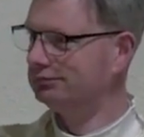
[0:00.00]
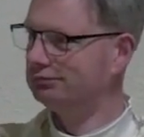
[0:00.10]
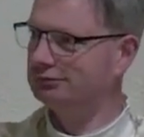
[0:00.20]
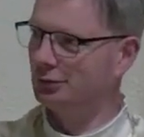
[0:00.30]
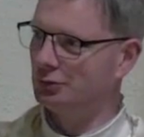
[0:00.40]

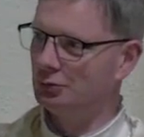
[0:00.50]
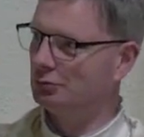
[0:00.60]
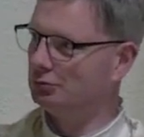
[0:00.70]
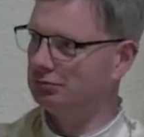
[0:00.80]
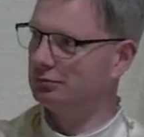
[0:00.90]
who
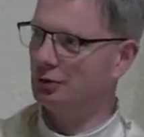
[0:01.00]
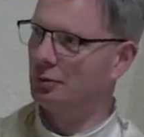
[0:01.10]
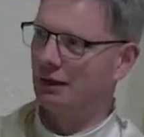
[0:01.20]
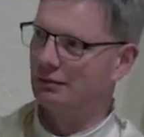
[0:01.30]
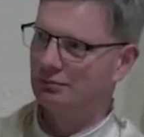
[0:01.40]
you
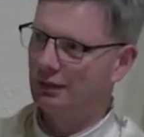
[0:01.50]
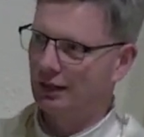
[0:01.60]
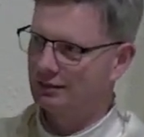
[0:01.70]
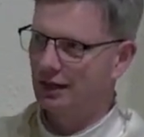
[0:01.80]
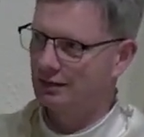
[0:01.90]
met
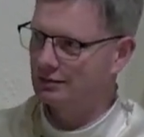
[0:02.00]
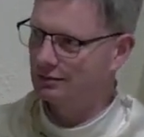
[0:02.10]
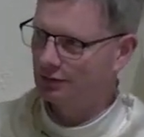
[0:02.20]
playing tennis